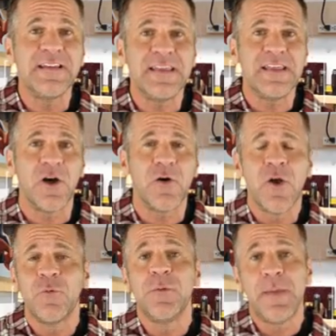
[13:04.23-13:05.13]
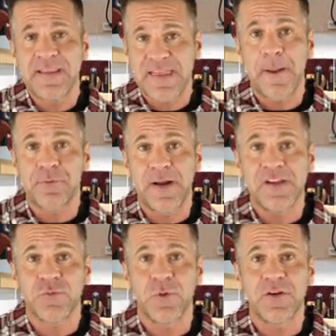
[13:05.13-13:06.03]
deal would make that
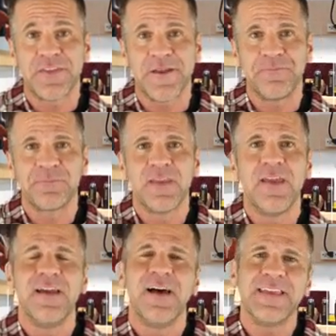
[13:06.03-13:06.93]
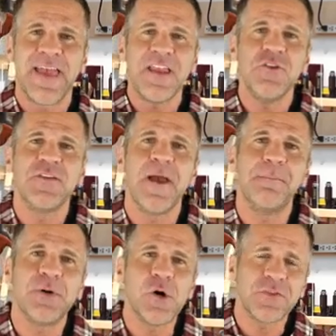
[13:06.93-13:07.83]
price worth it. Again, you get
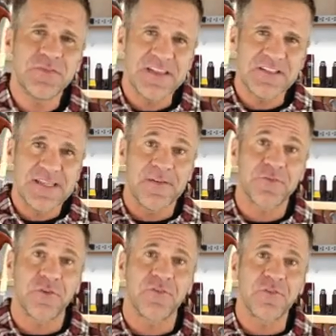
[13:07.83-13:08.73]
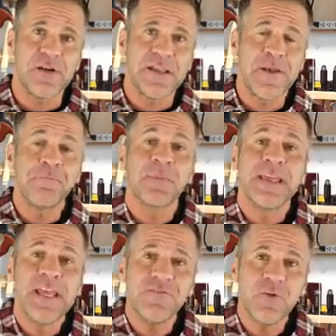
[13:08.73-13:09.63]
both of these gifts for free
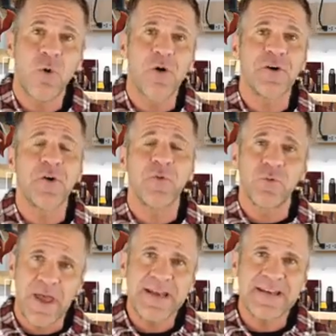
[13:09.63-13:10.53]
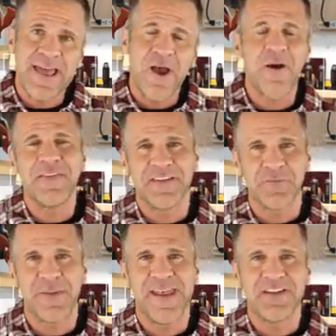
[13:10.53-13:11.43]
if you order right now on this
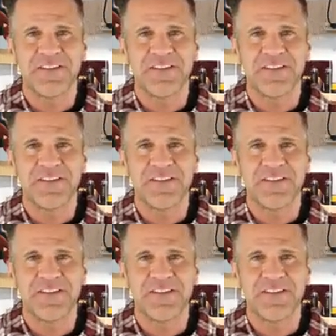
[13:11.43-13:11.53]
page